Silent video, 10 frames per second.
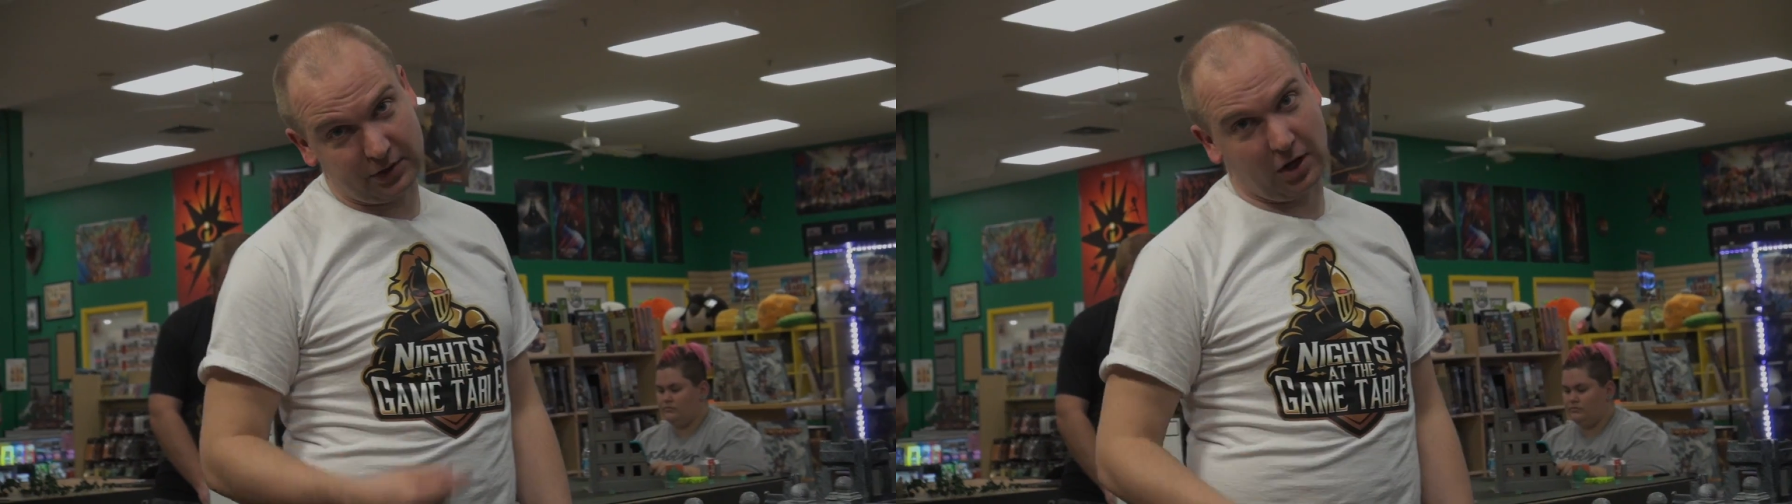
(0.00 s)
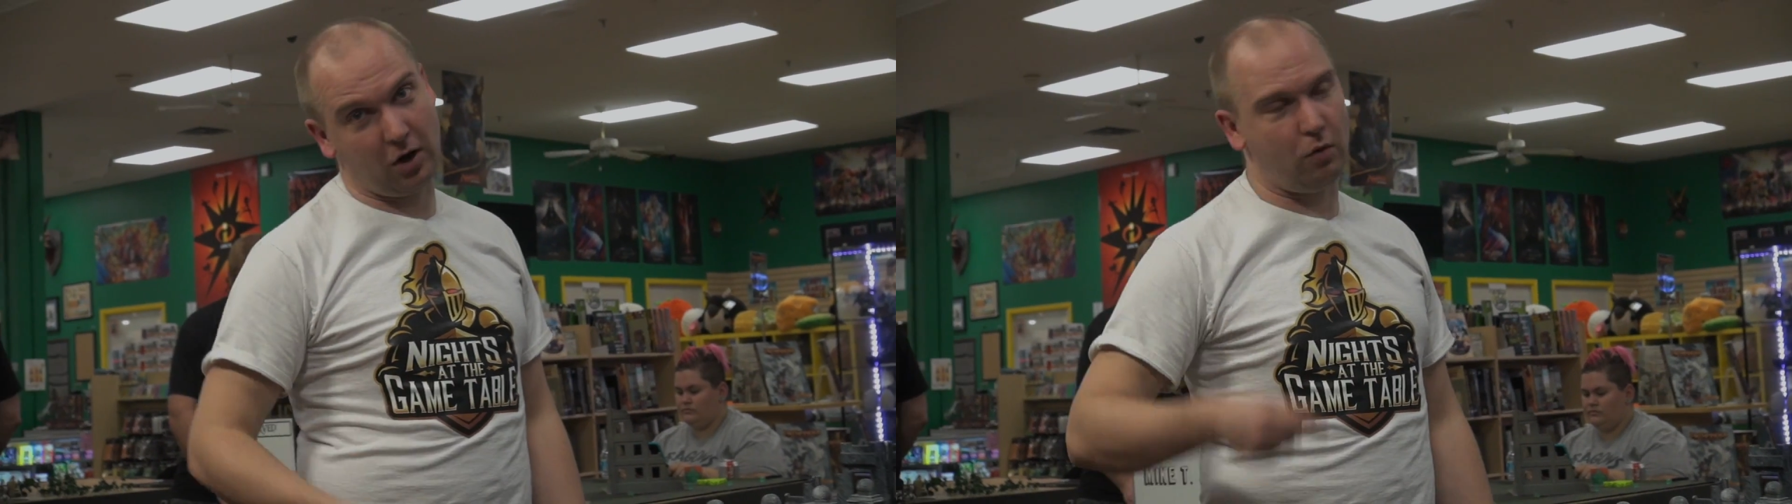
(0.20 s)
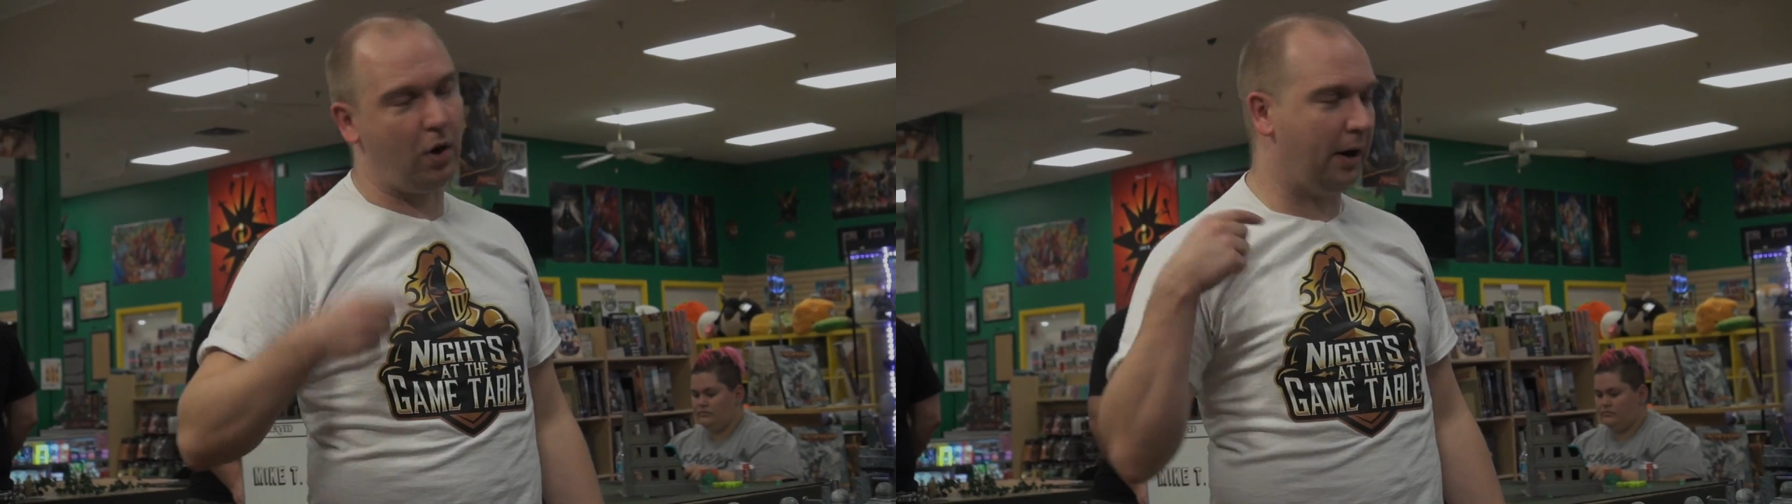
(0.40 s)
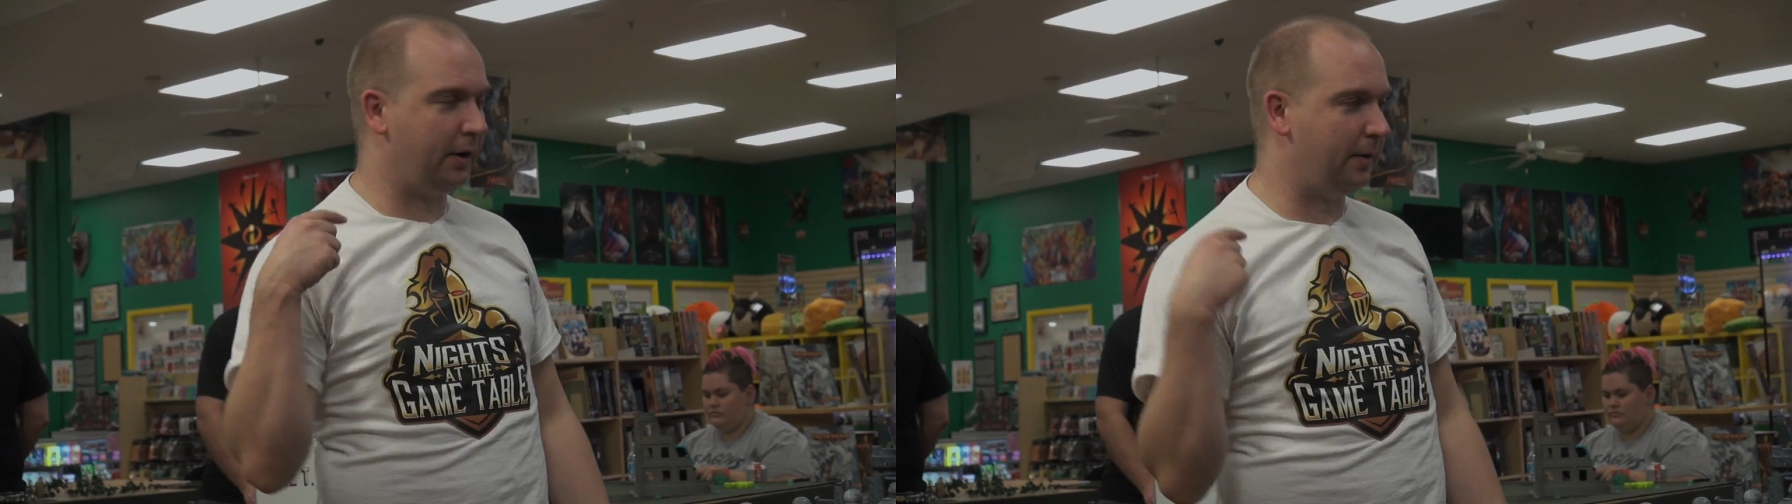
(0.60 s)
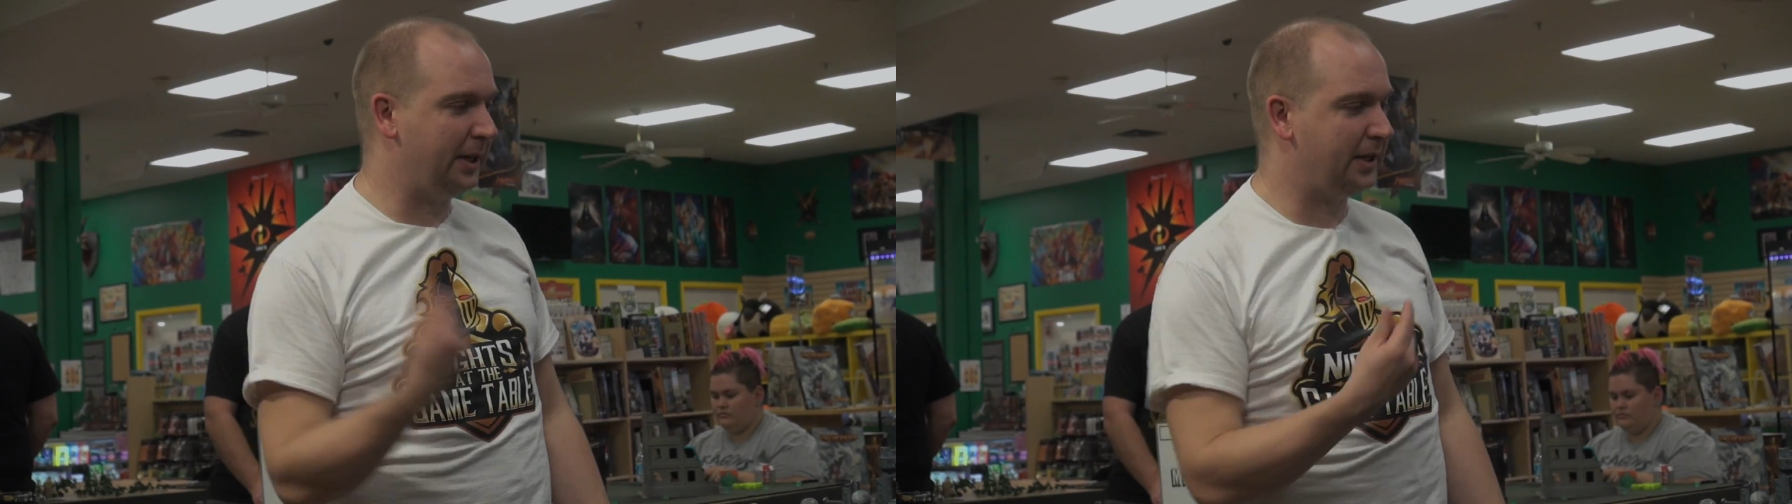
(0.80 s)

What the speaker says: so I'm going to be